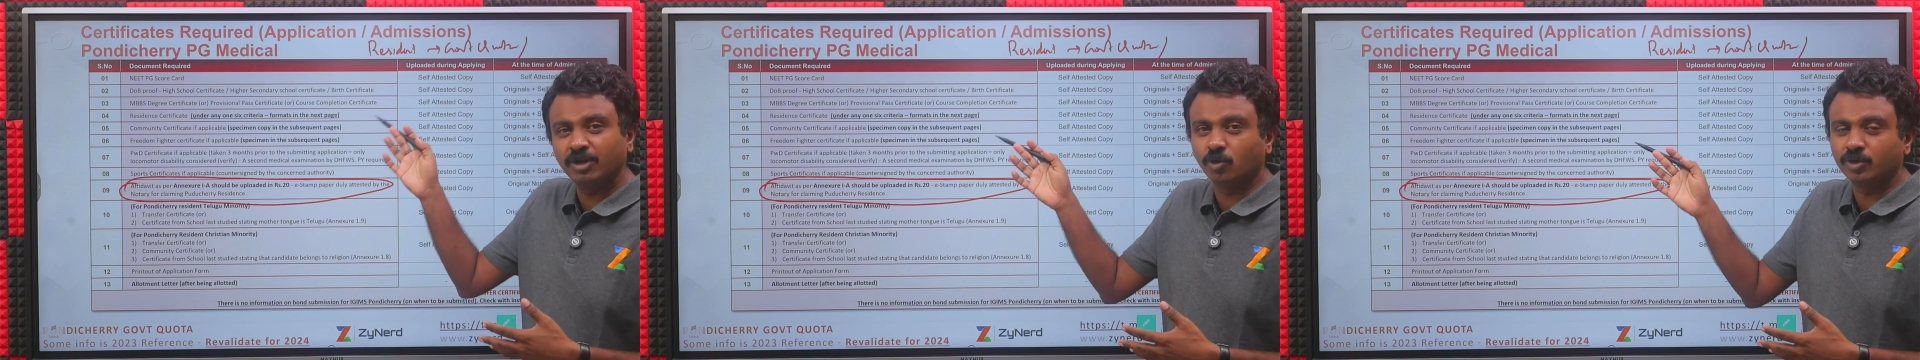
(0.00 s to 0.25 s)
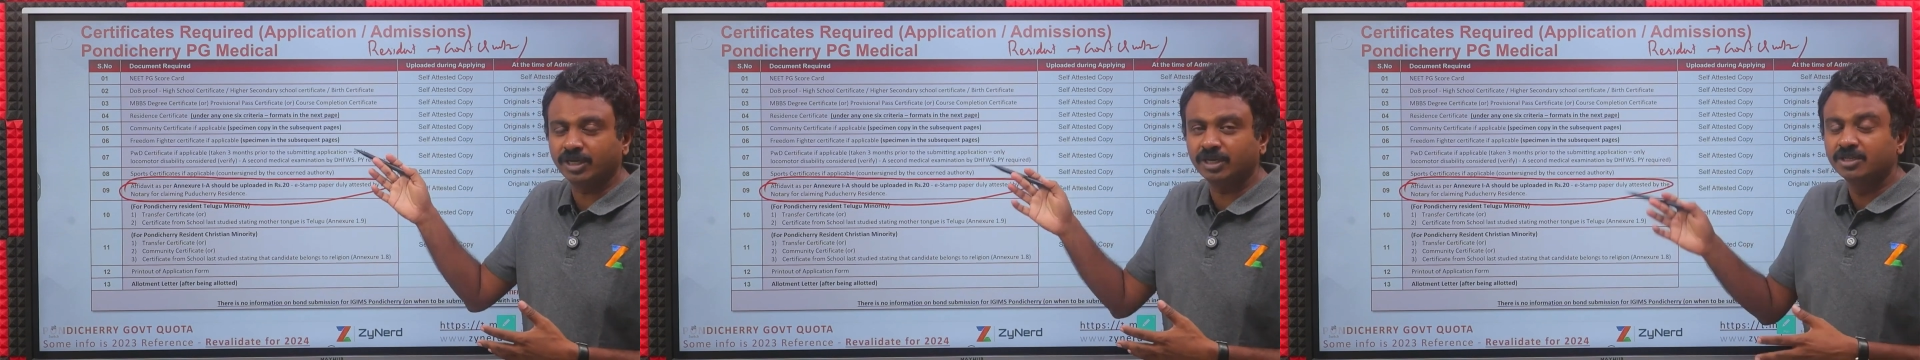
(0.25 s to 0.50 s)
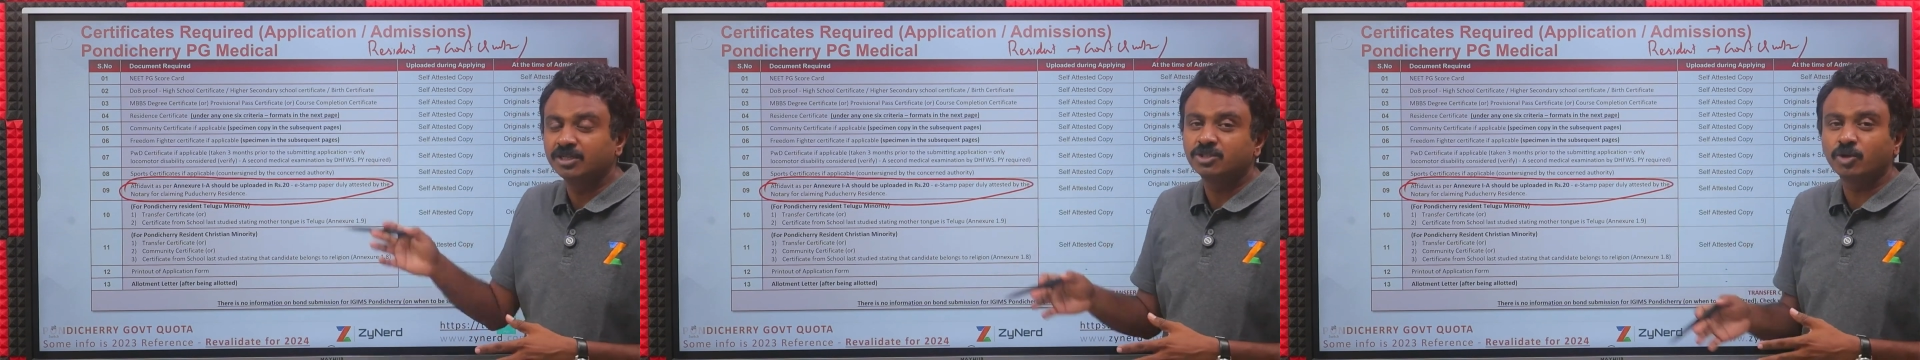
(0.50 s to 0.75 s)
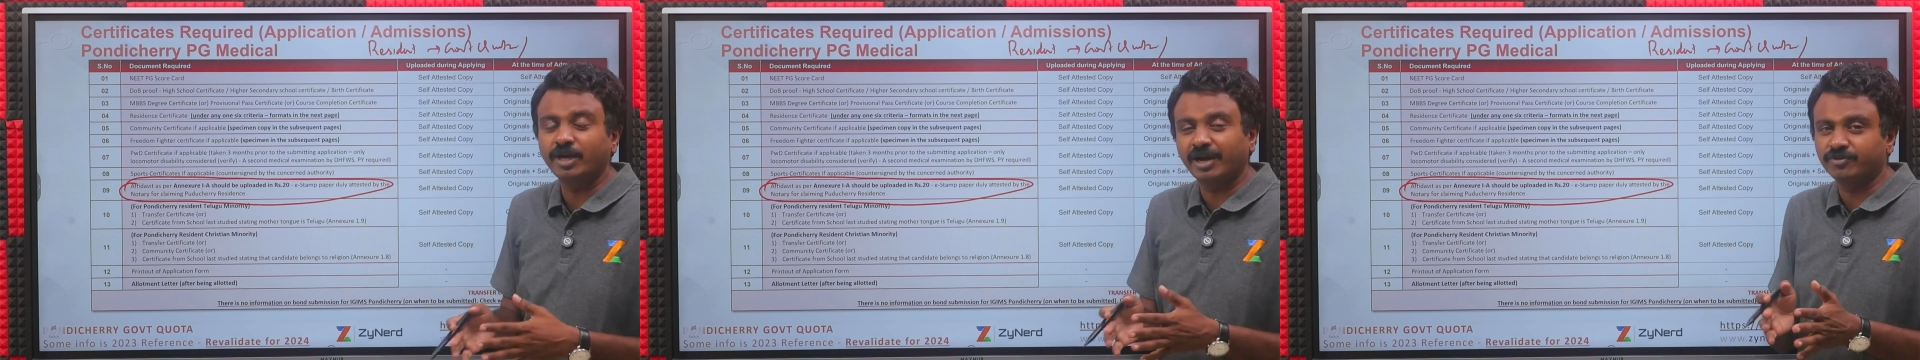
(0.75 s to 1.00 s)
quota. So
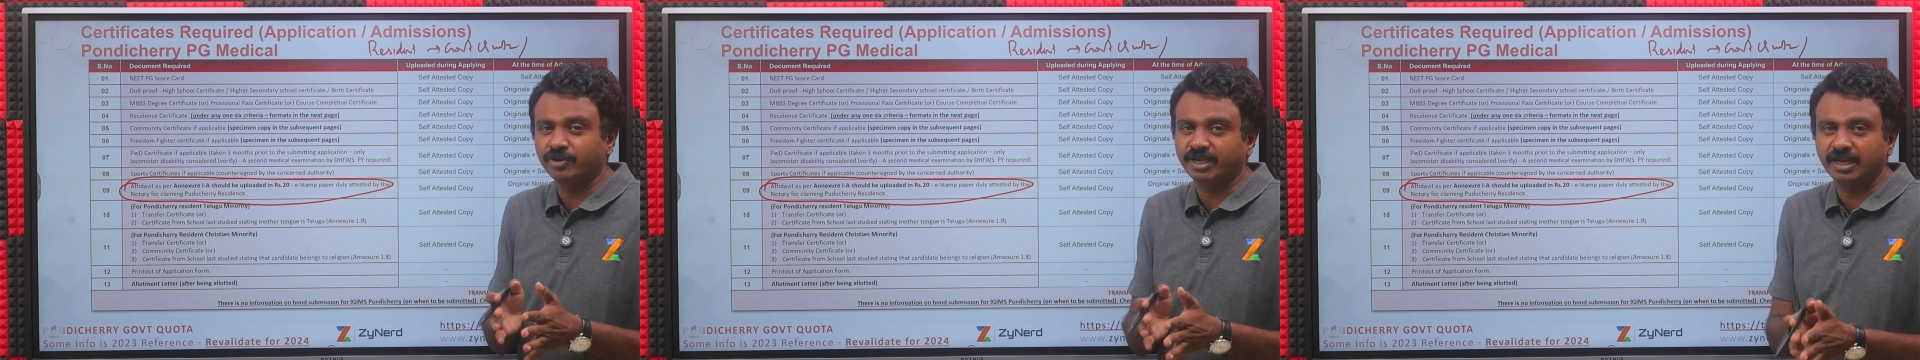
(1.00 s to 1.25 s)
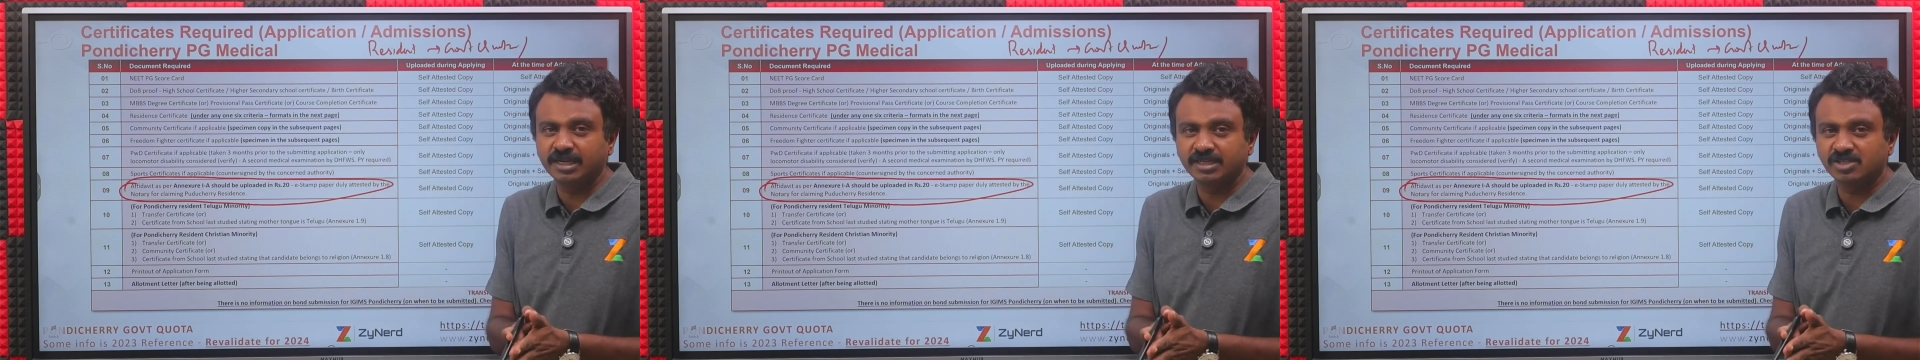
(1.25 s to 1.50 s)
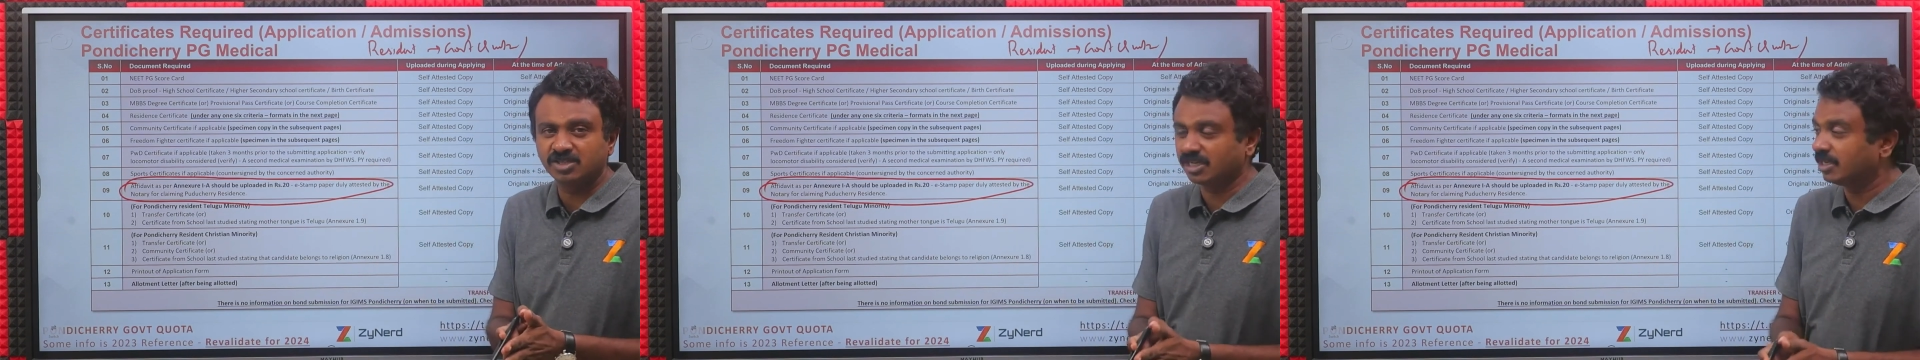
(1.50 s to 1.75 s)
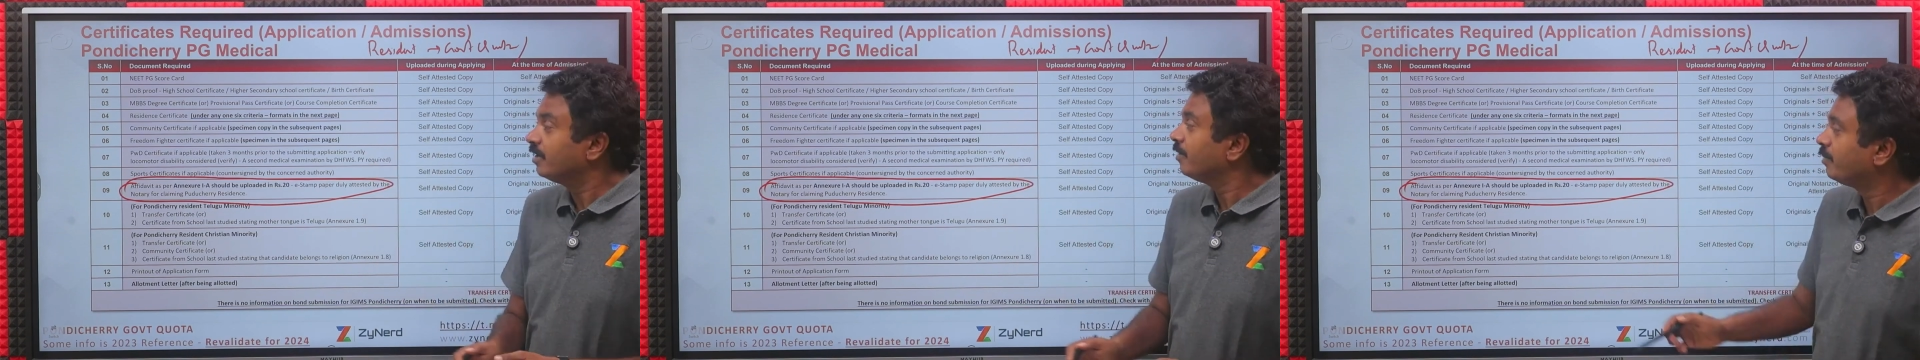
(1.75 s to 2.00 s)
you have to take a decision,
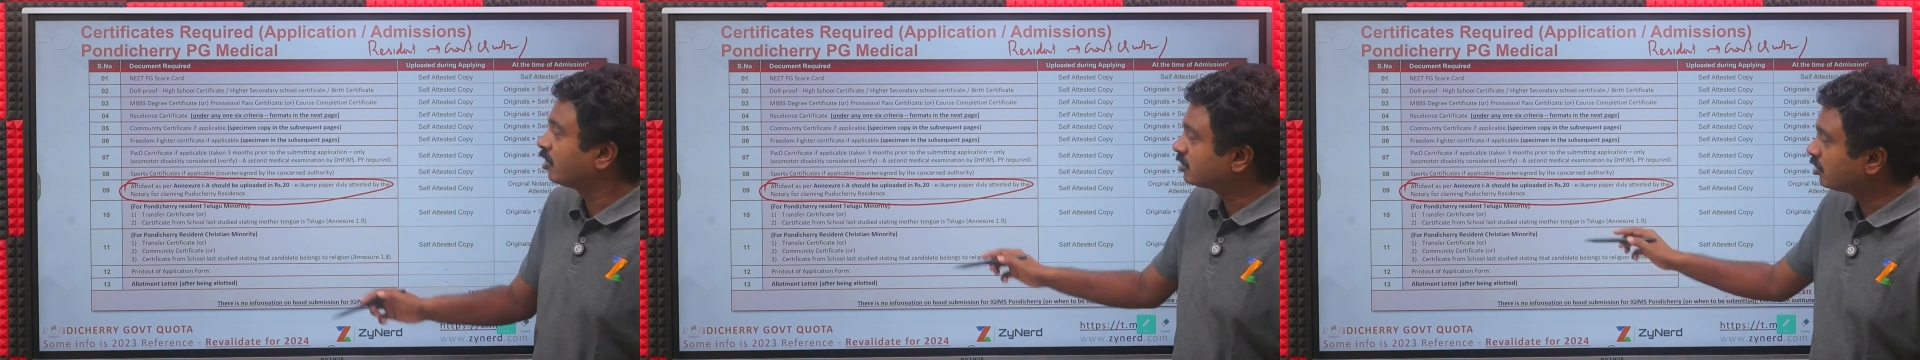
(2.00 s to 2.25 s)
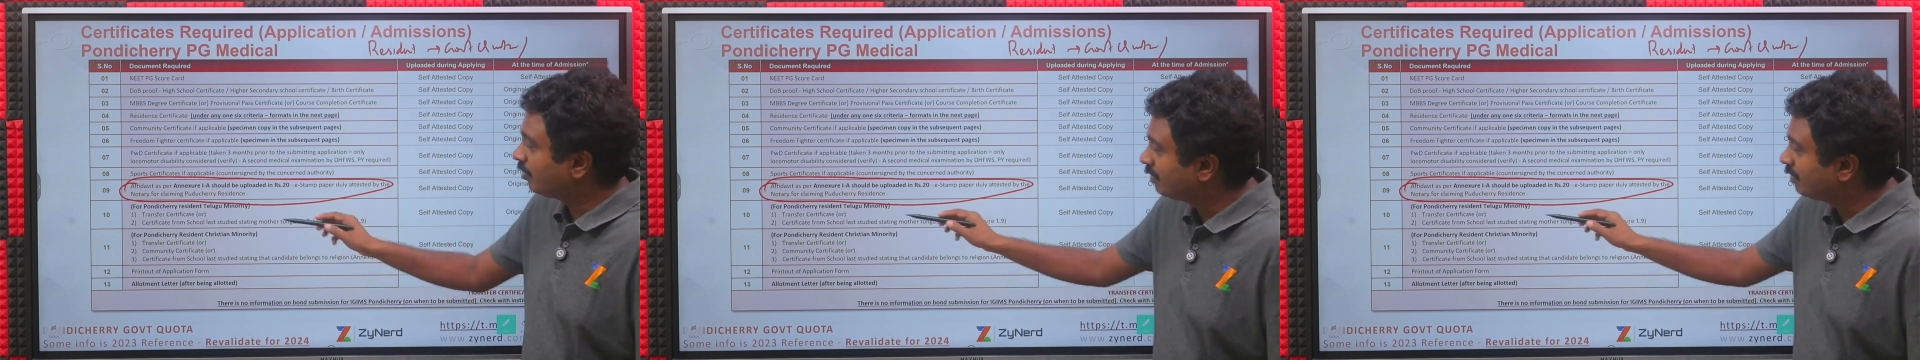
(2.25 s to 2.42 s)
because you will be